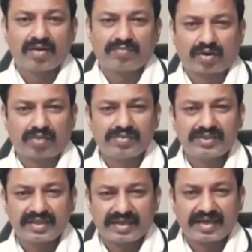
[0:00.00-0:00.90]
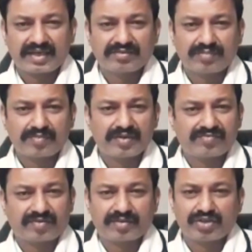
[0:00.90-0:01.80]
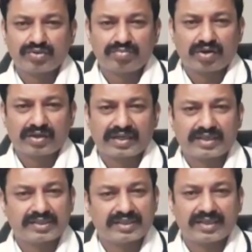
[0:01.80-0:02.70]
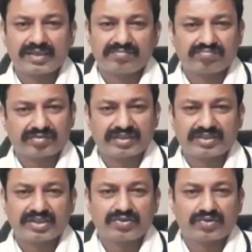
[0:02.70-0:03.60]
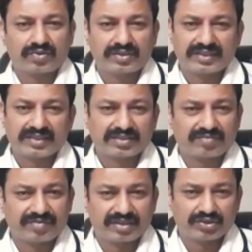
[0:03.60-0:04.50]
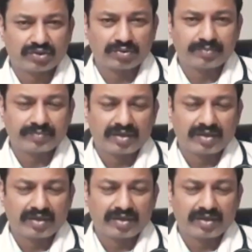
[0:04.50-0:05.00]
Probably the age may be from a newborn kid till 16 to 20 years of age group,